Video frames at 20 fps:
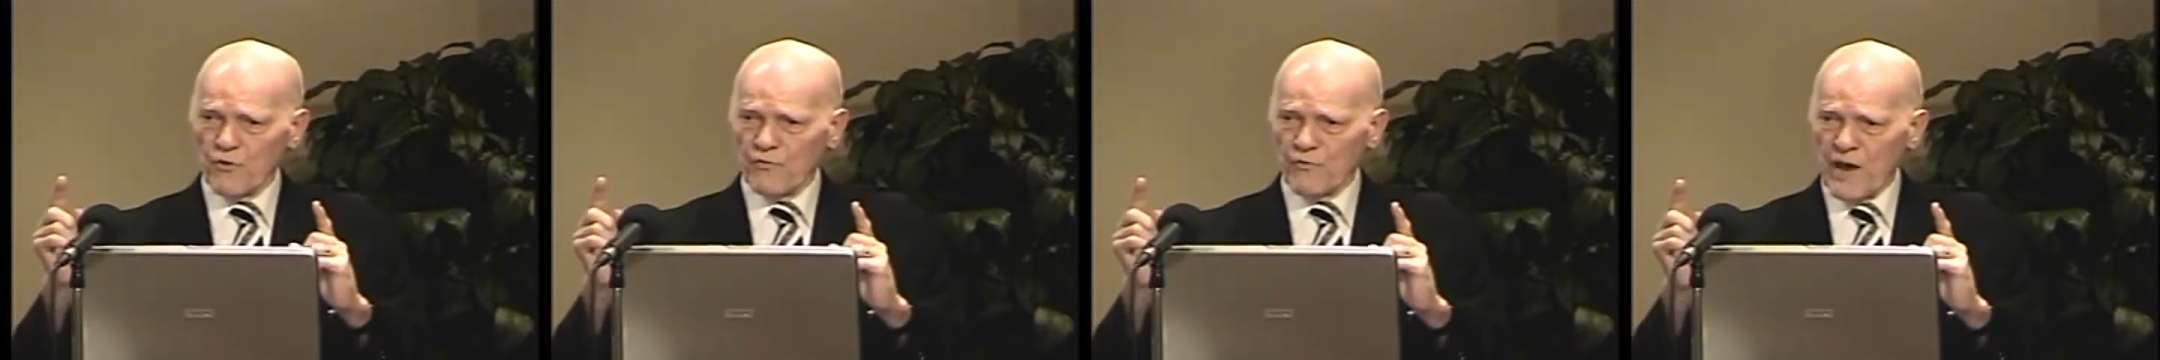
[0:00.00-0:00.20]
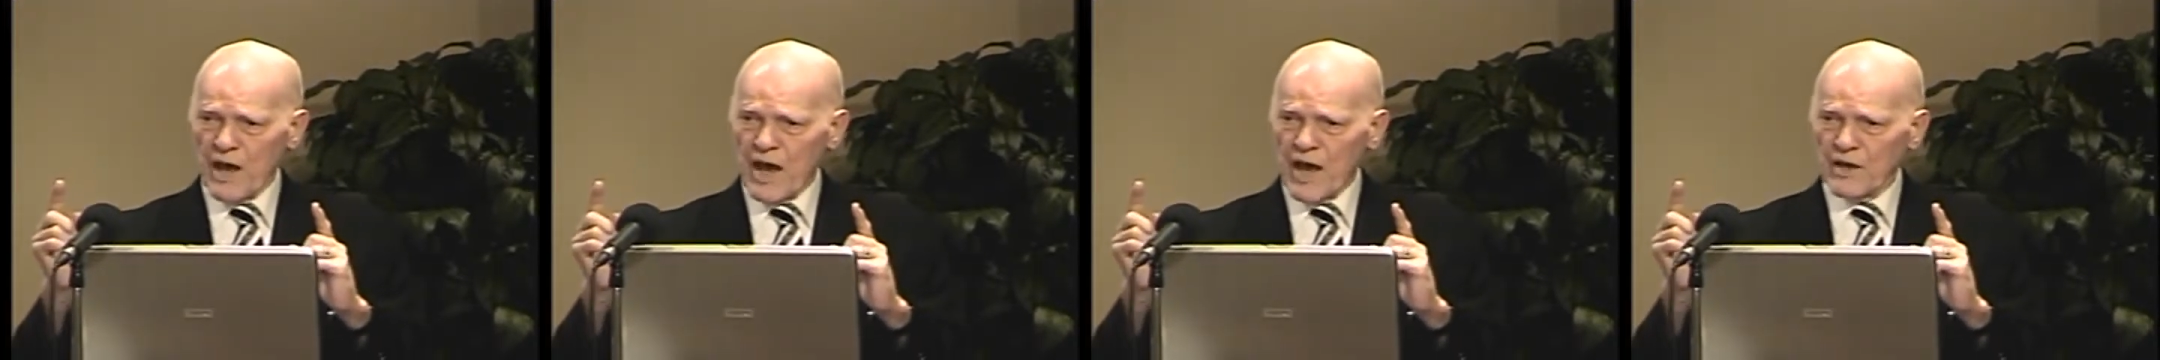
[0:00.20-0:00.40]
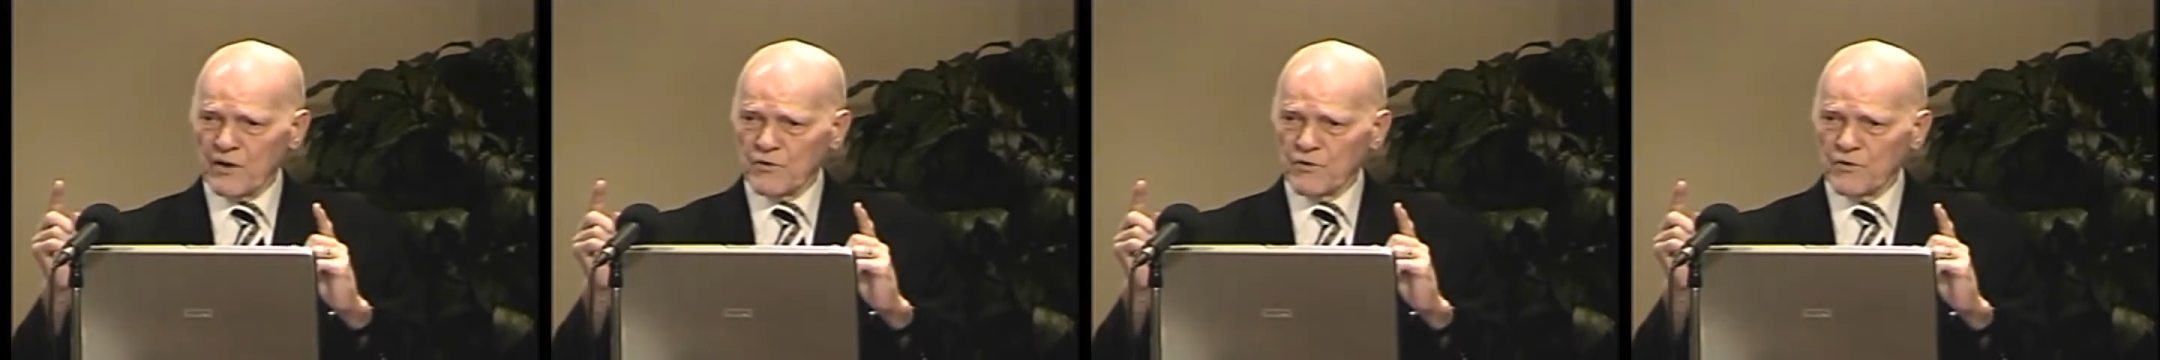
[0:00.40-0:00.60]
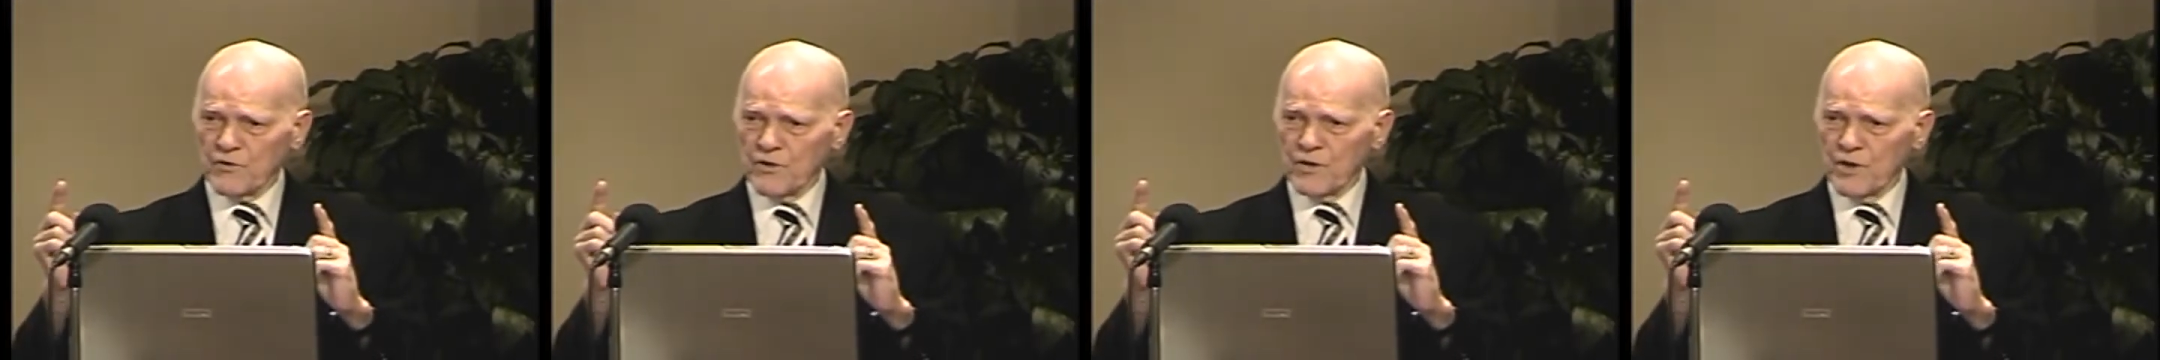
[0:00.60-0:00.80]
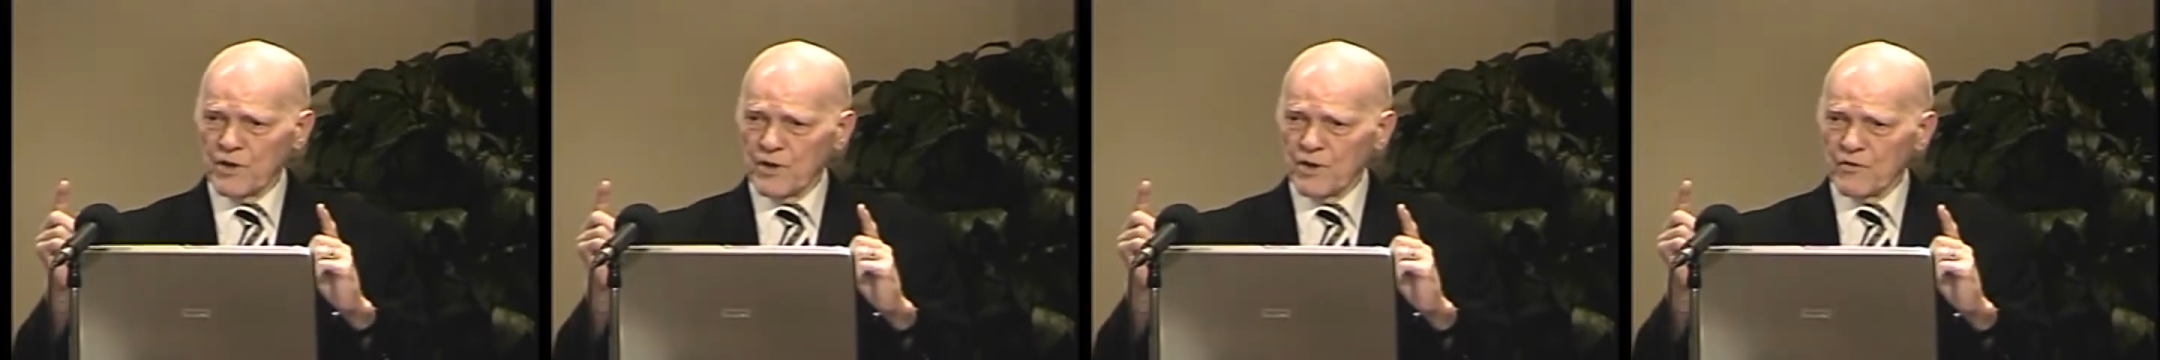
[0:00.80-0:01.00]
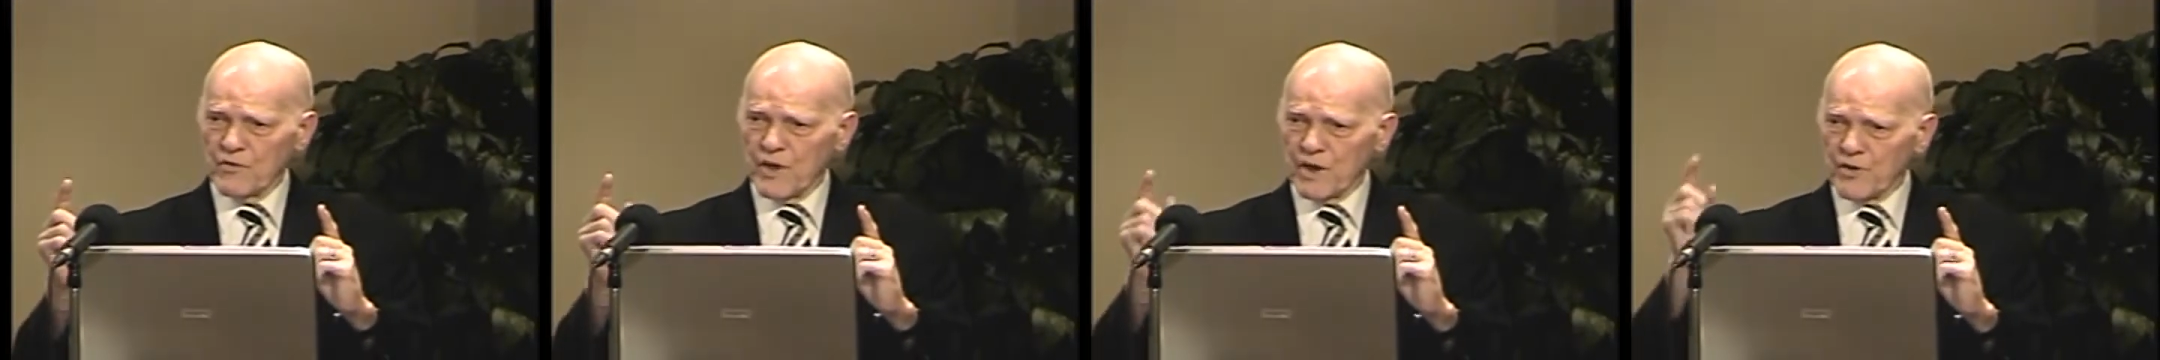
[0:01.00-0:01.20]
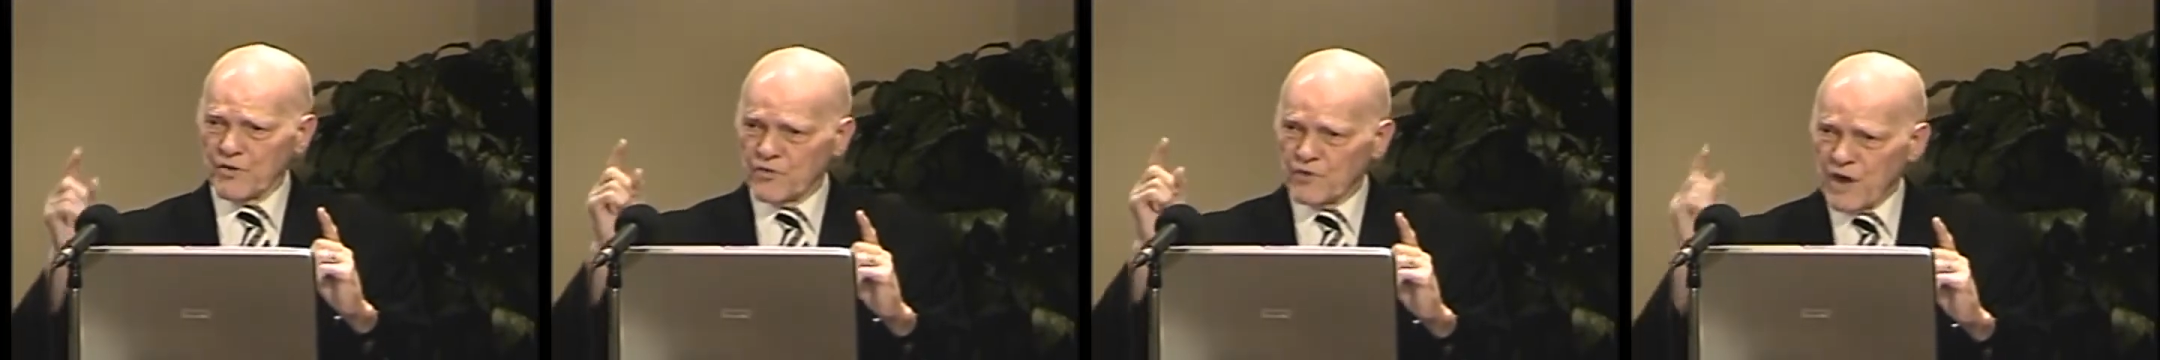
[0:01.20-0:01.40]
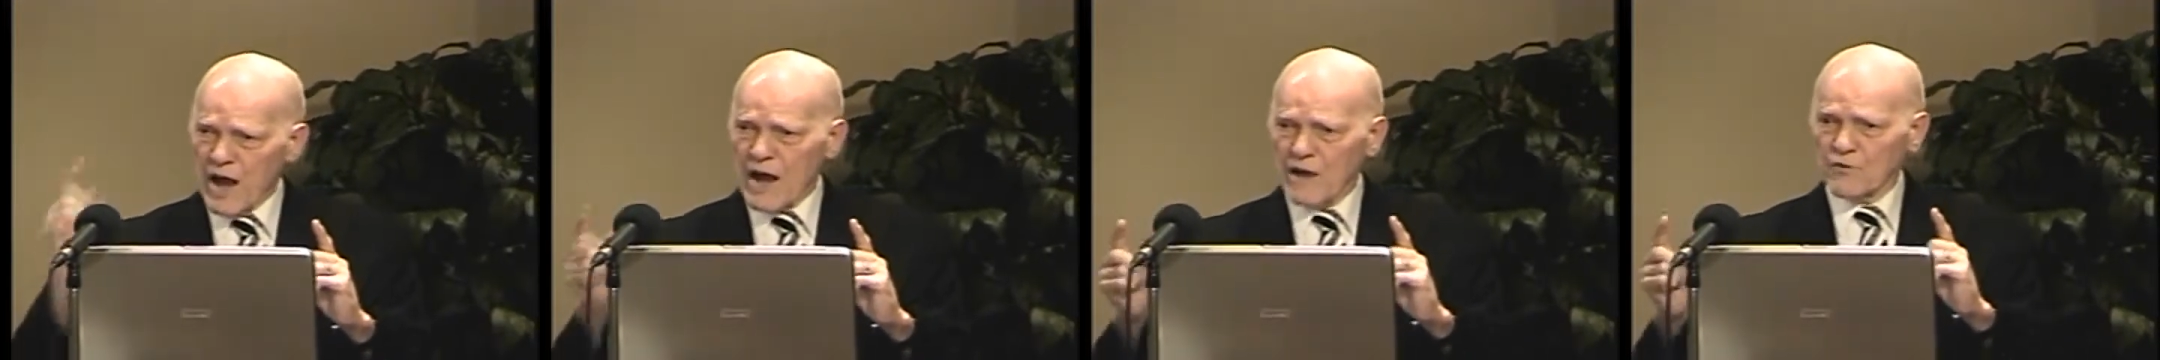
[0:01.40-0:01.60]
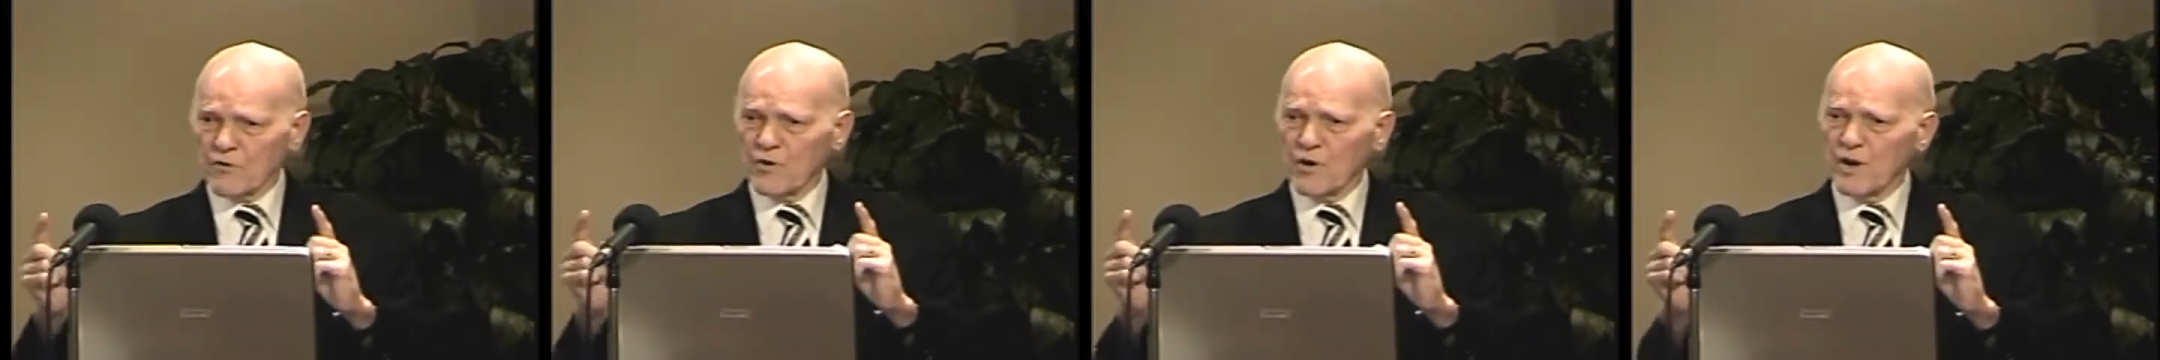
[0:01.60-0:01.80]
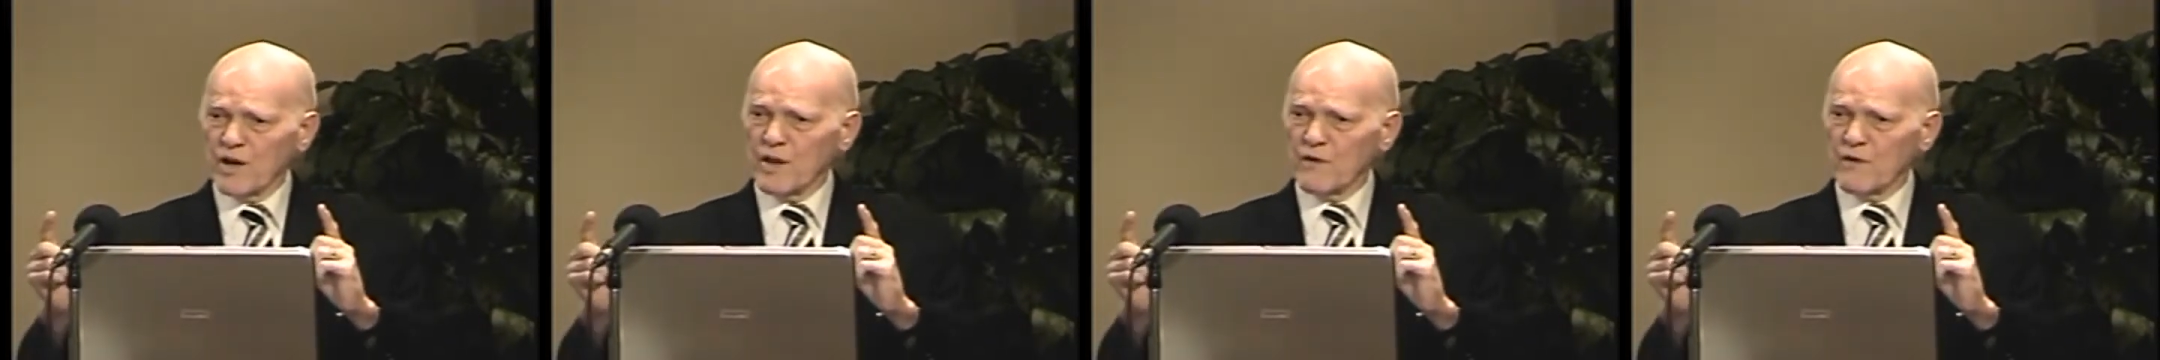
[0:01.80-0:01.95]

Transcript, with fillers: facts, that doctrinal